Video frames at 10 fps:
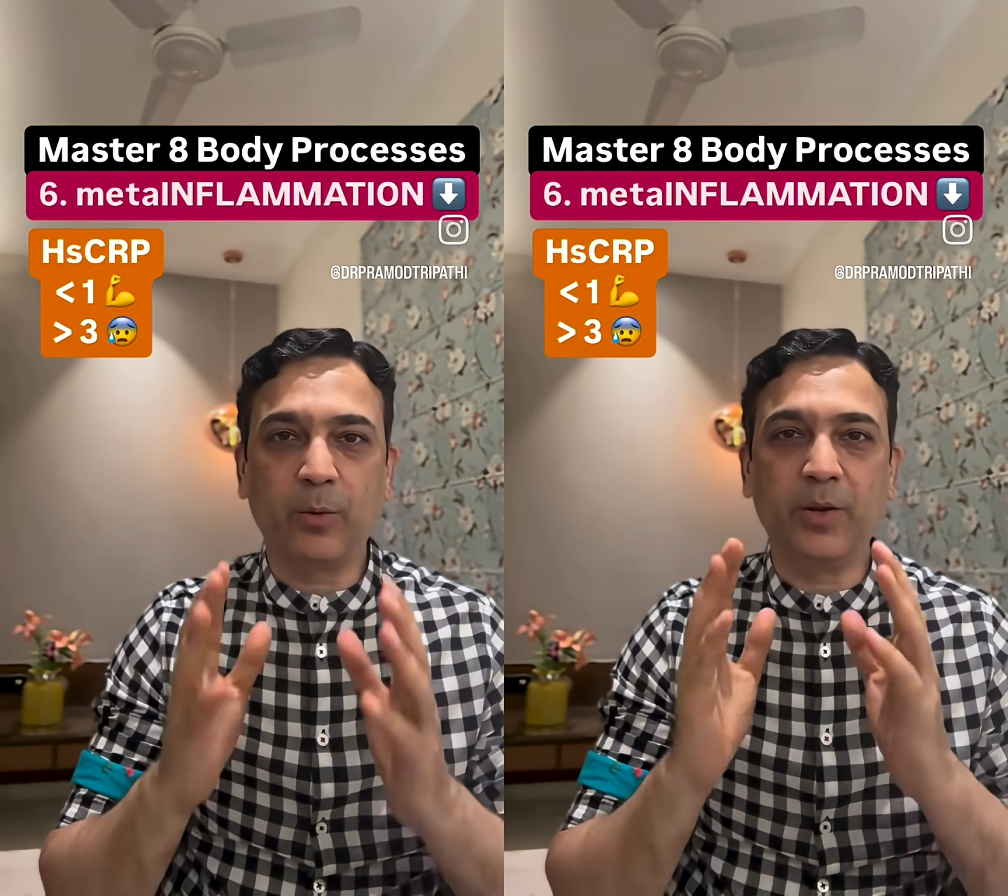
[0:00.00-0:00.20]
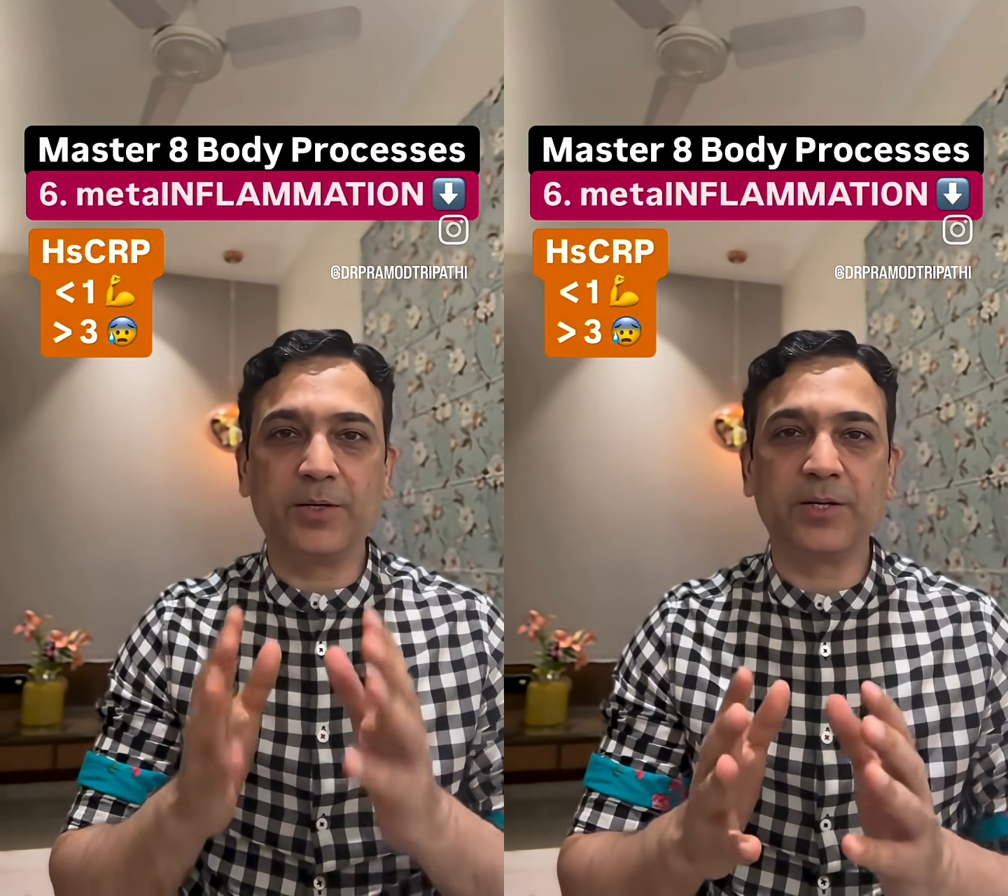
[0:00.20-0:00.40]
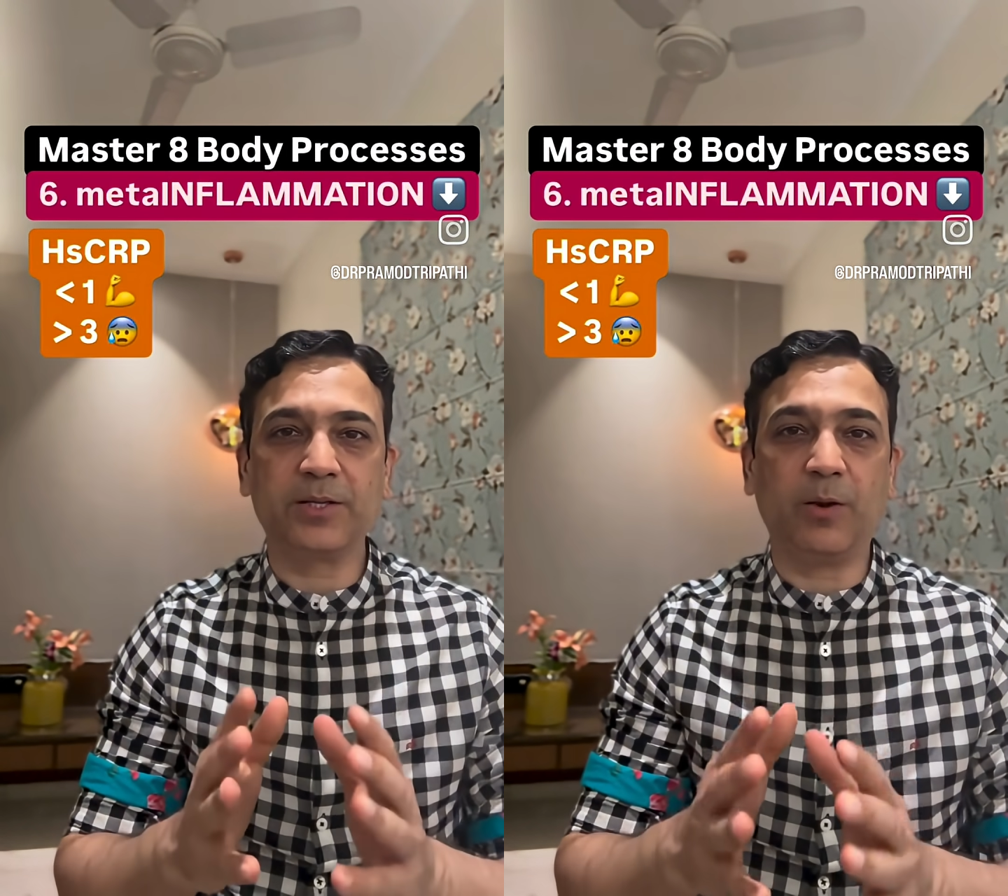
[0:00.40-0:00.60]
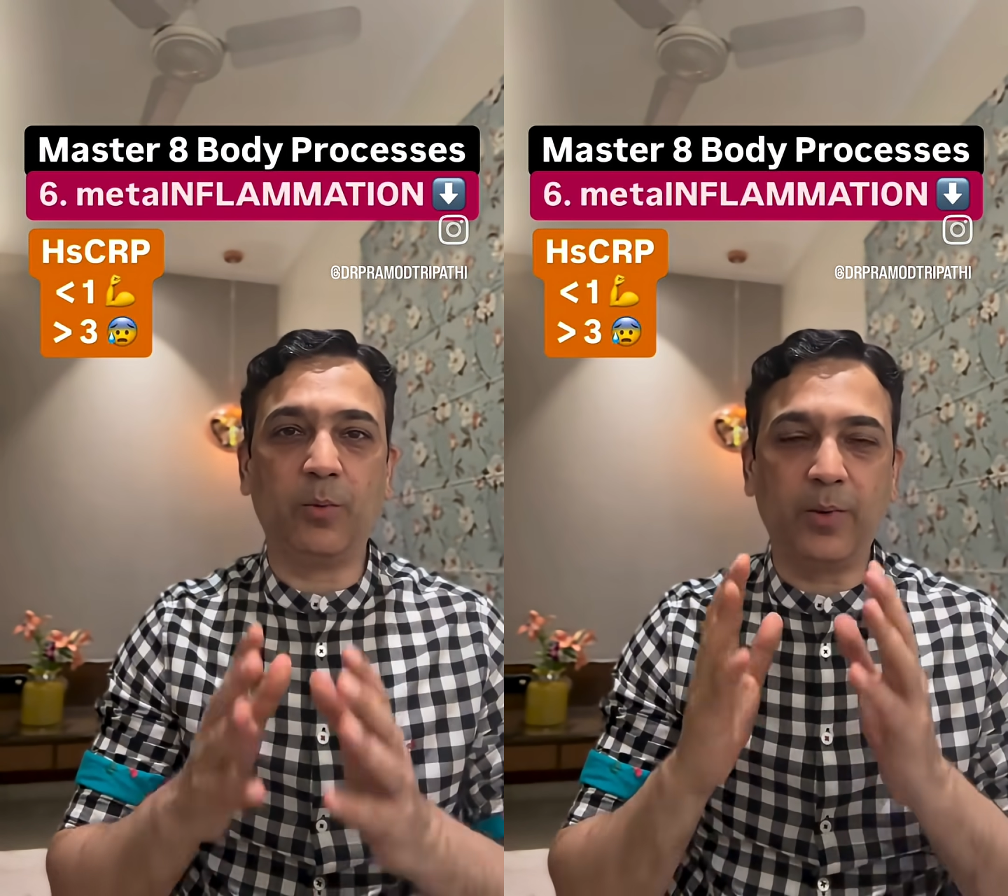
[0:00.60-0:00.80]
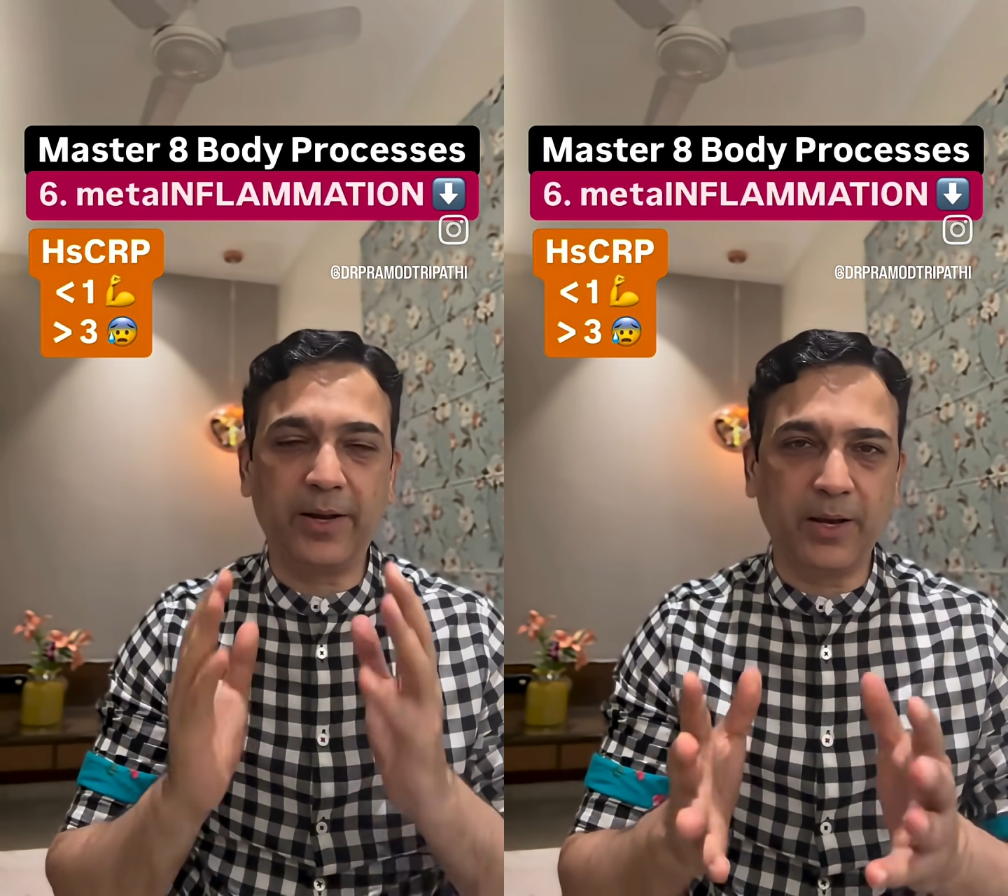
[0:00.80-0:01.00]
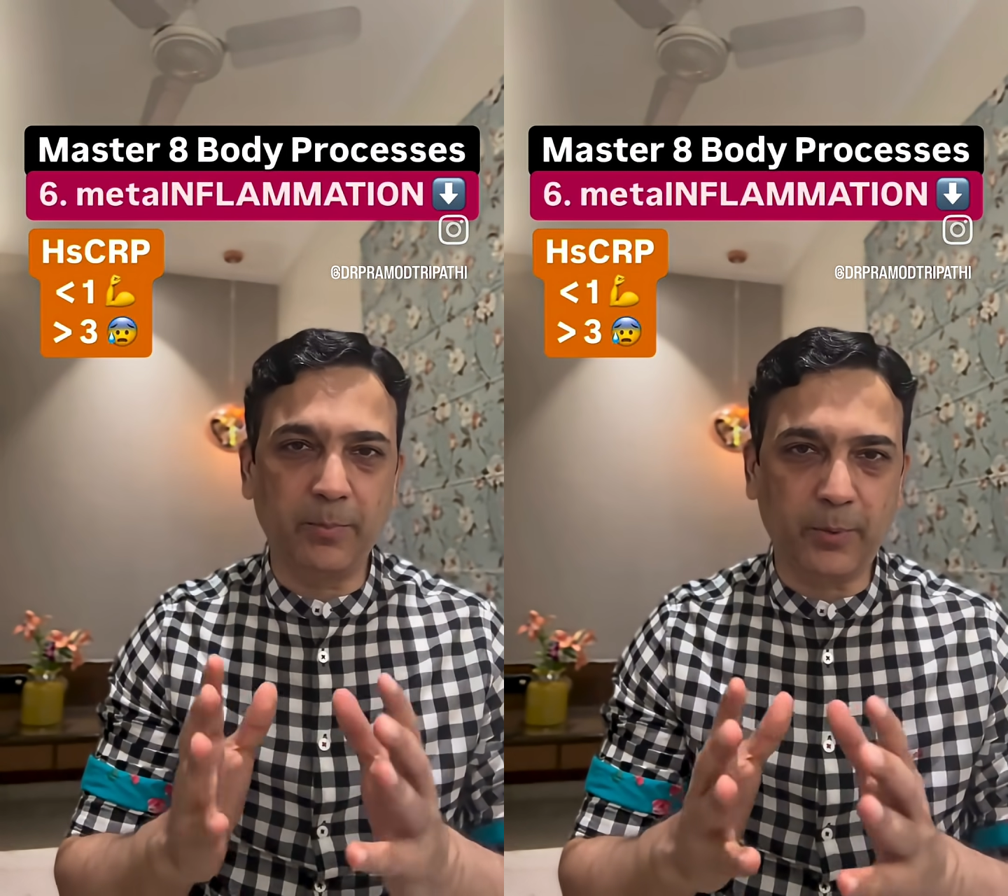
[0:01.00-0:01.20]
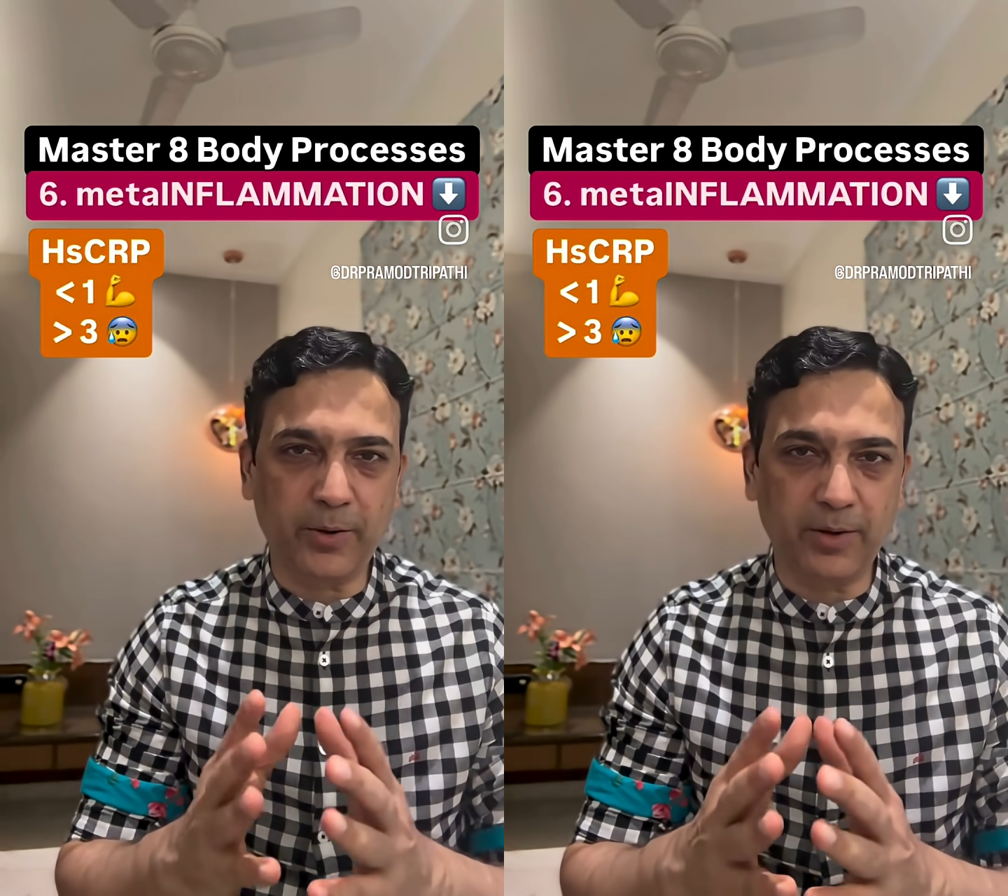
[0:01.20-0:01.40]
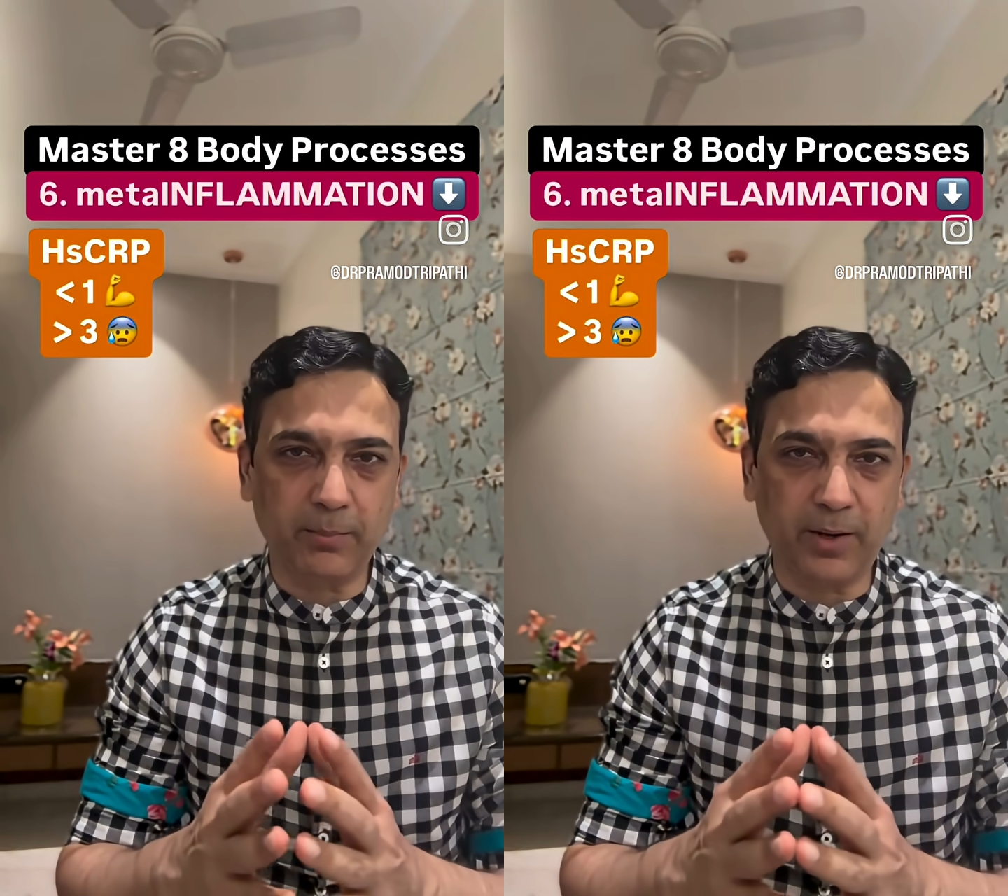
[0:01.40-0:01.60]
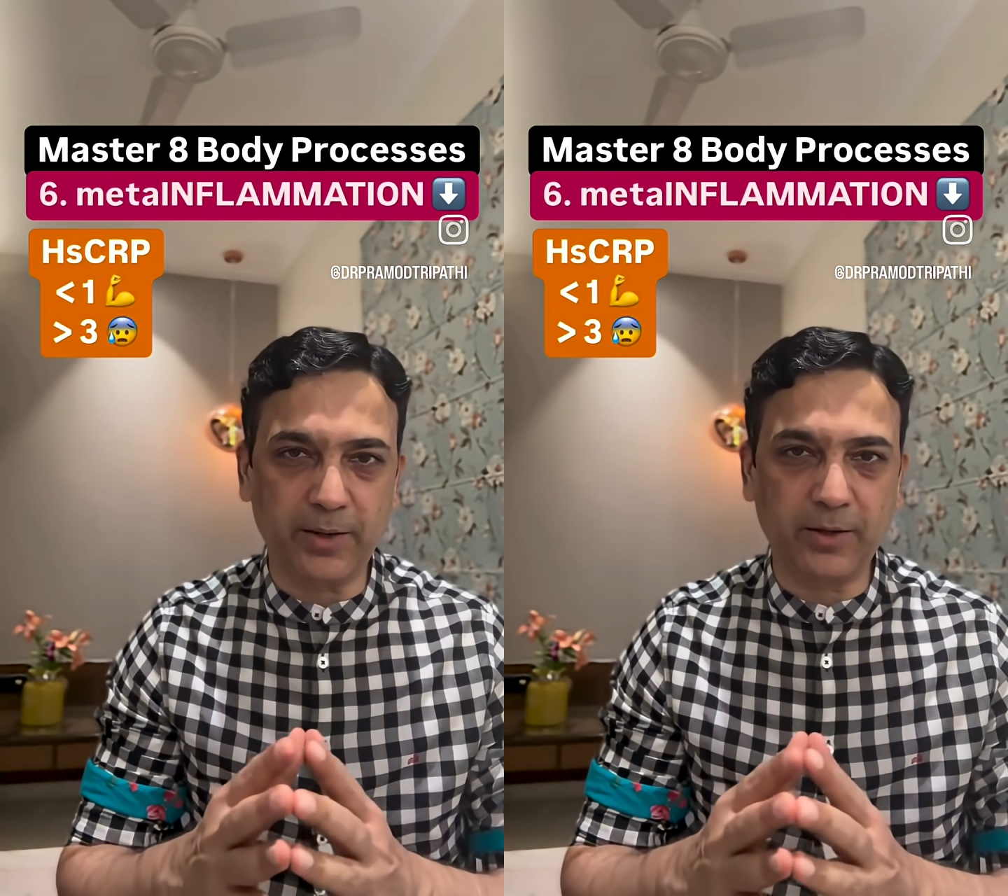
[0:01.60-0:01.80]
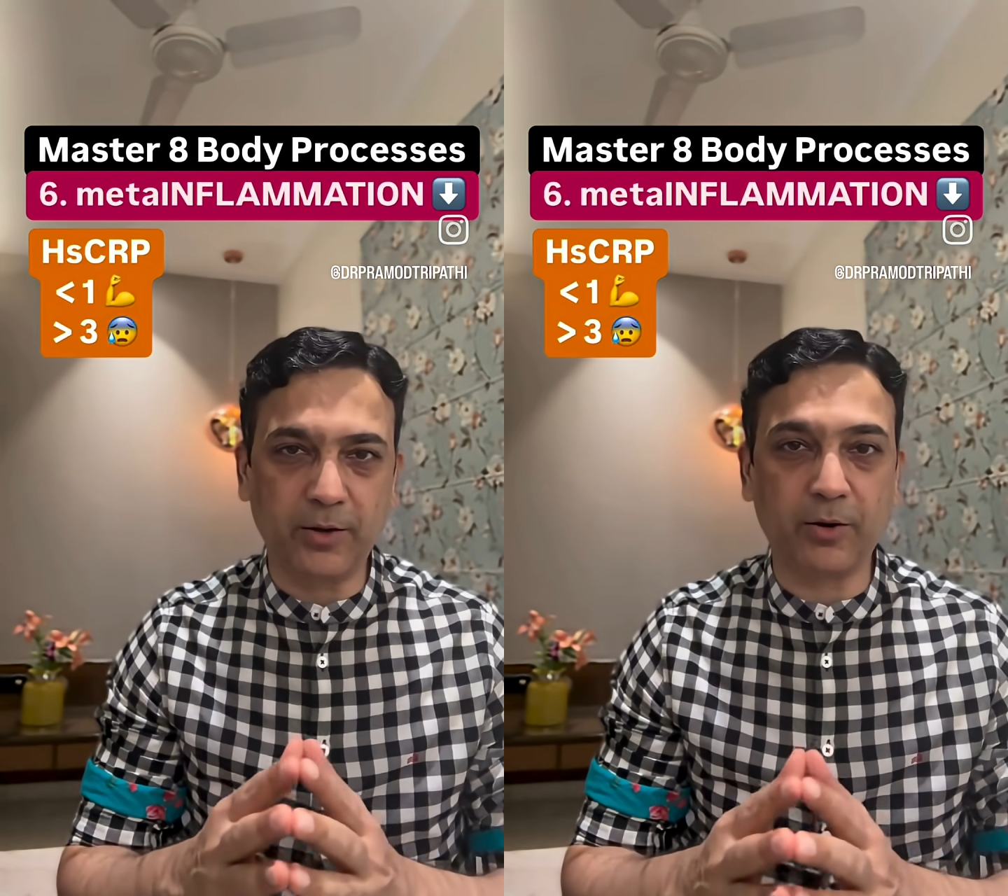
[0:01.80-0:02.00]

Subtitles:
which is a very important marker